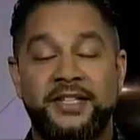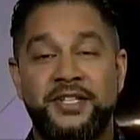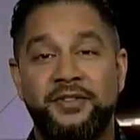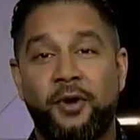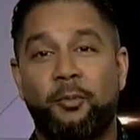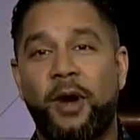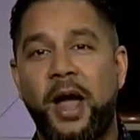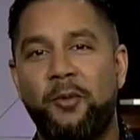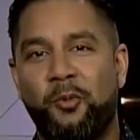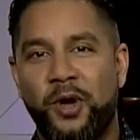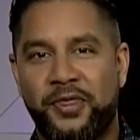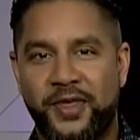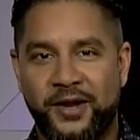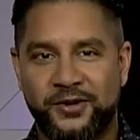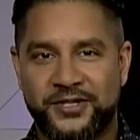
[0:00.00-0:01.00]
Devo Brown
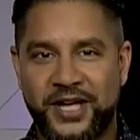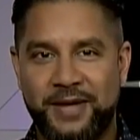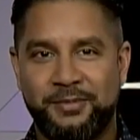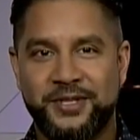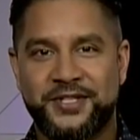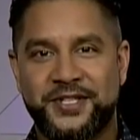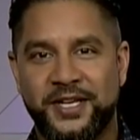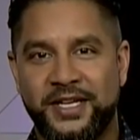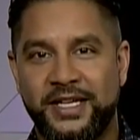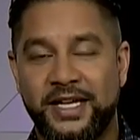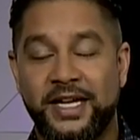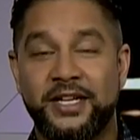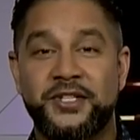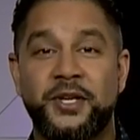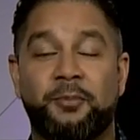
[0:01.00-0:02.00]
with Entertainment City.
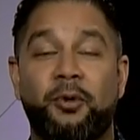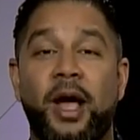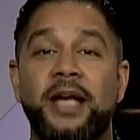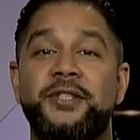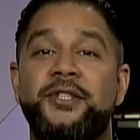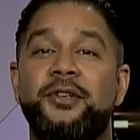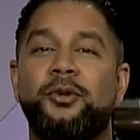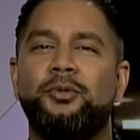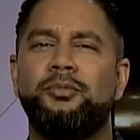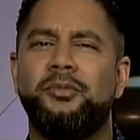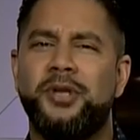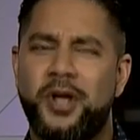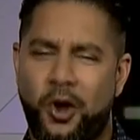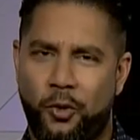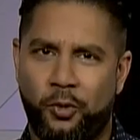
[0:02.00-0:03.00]
In a surprise to
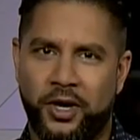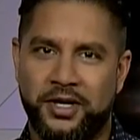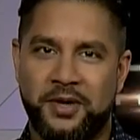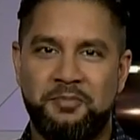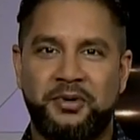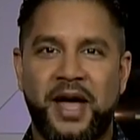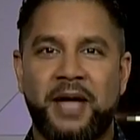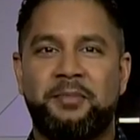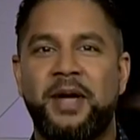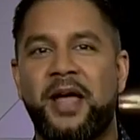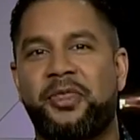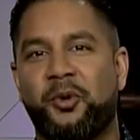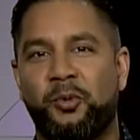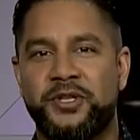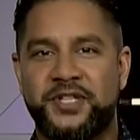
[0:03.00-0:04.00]
no one, Black
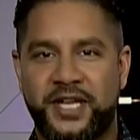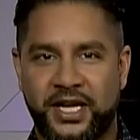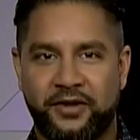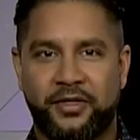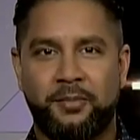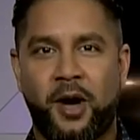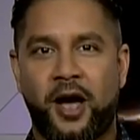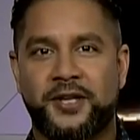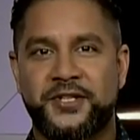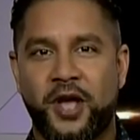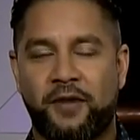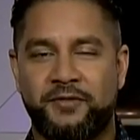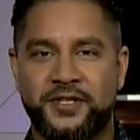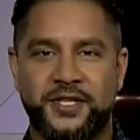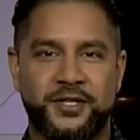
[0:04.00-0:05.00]
Panther was king of the box
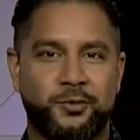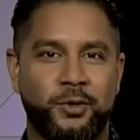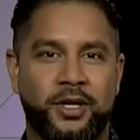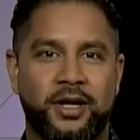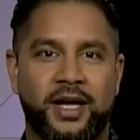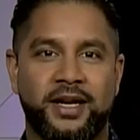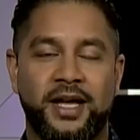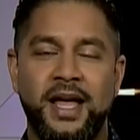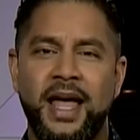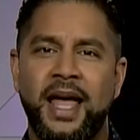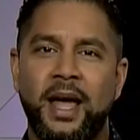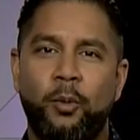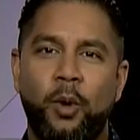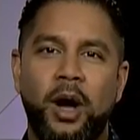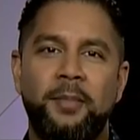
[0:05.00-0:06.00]
office this weekend.
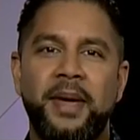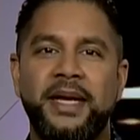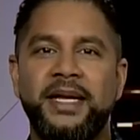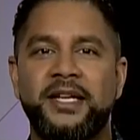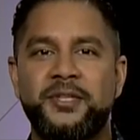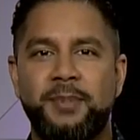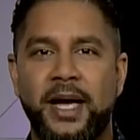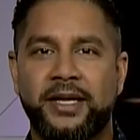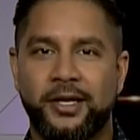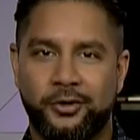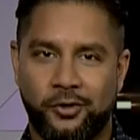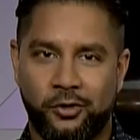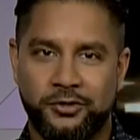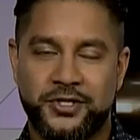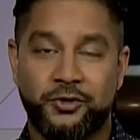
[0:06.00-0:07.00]
And while many expect
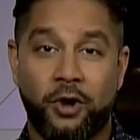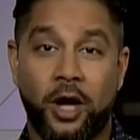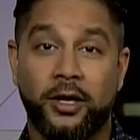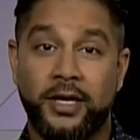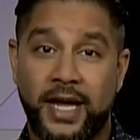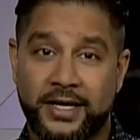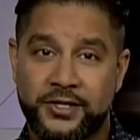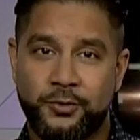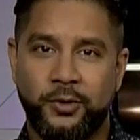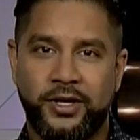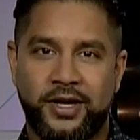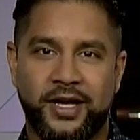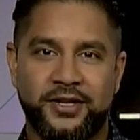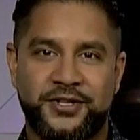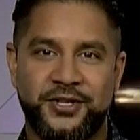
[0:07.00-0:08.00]
it'll hold strong next
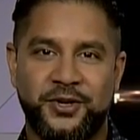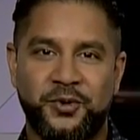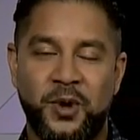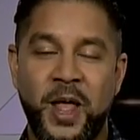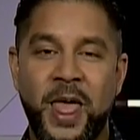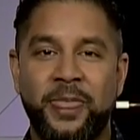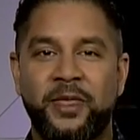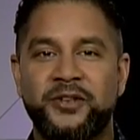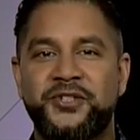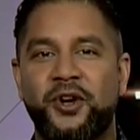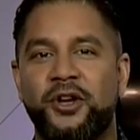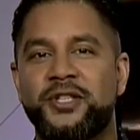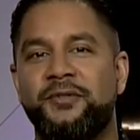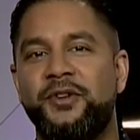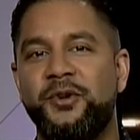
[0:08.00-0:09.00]
weekend too, the
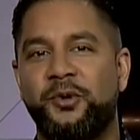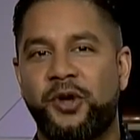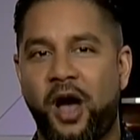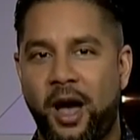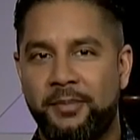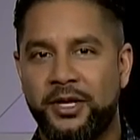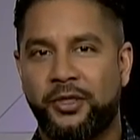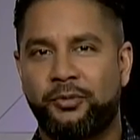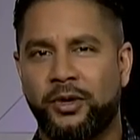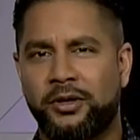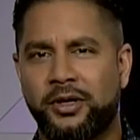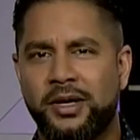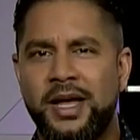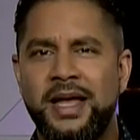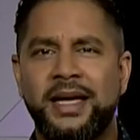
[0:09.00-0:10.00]
stars of a new comedy
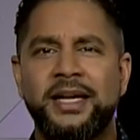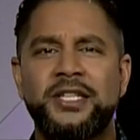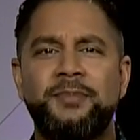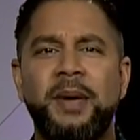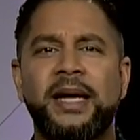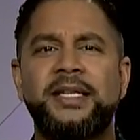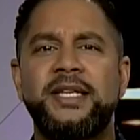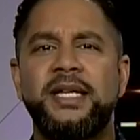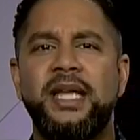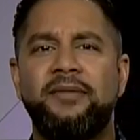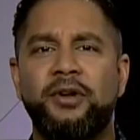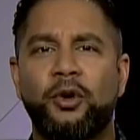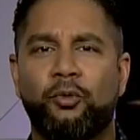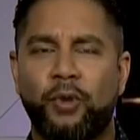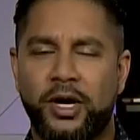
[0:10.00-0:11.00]
thriller expect to
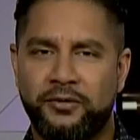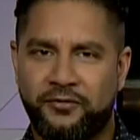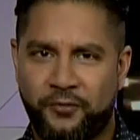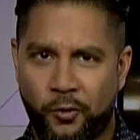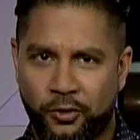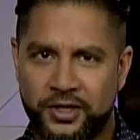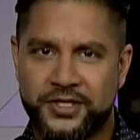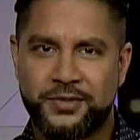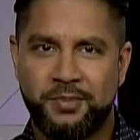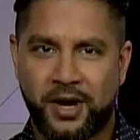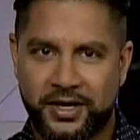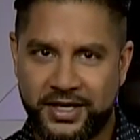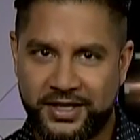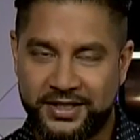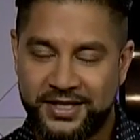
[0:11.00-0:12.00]
give it a run for its
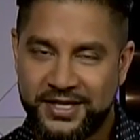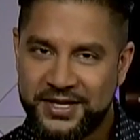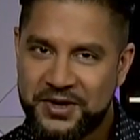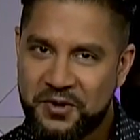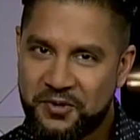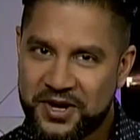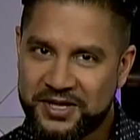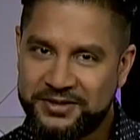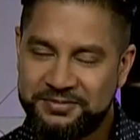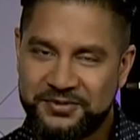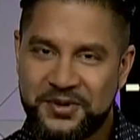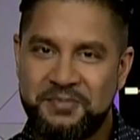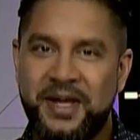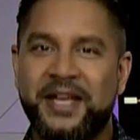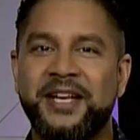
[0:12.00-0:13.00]
money. Well,
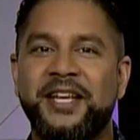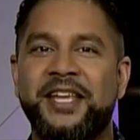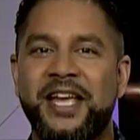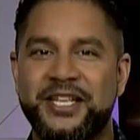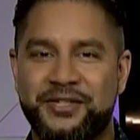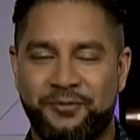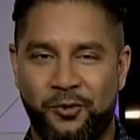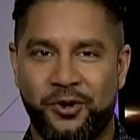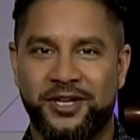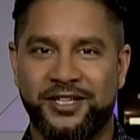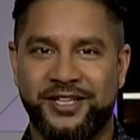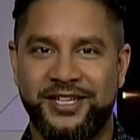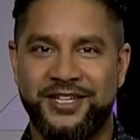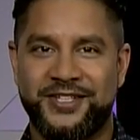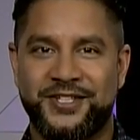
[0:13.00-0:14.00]
they're making a case for it
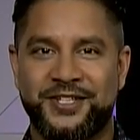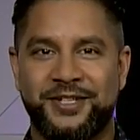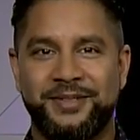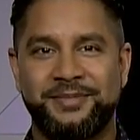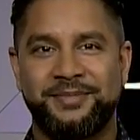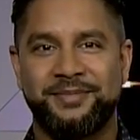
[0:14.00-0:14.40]
at least.